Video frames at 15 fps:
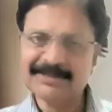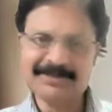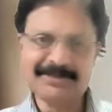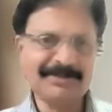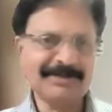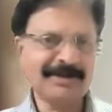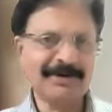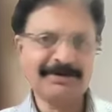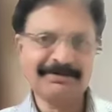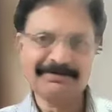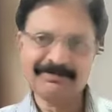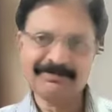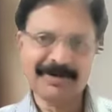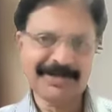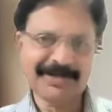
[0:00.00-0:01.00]
understood
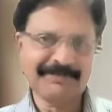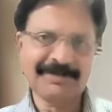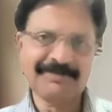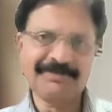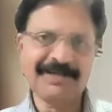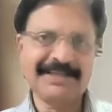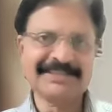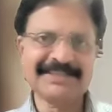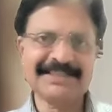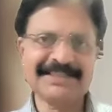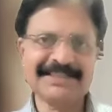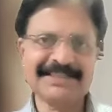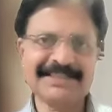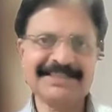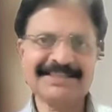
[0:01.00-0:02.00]
whatever we
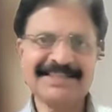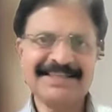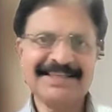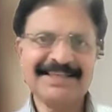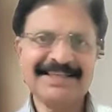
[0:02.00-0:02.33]
discussed?